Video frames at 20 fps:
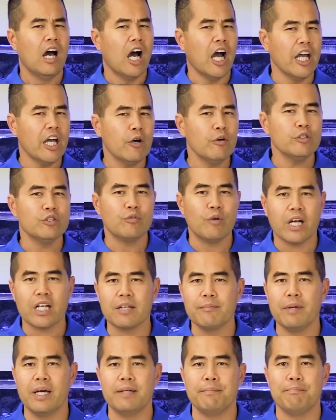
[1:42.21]
I always
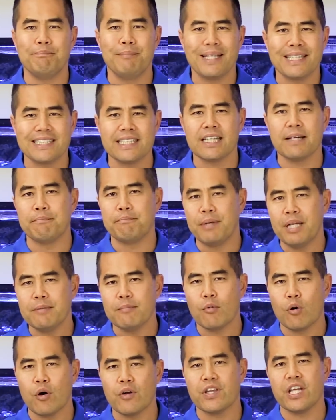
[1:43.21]
recommend mixing a bit
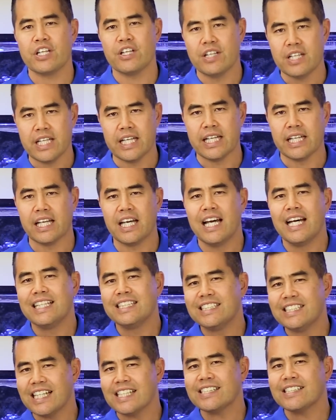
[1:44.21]
more than you need,
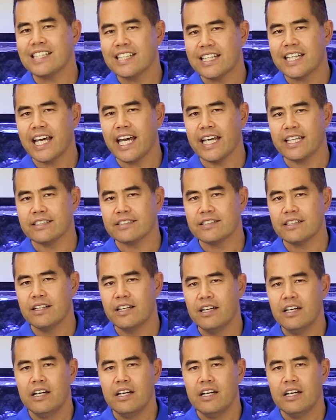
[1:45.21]
just in case.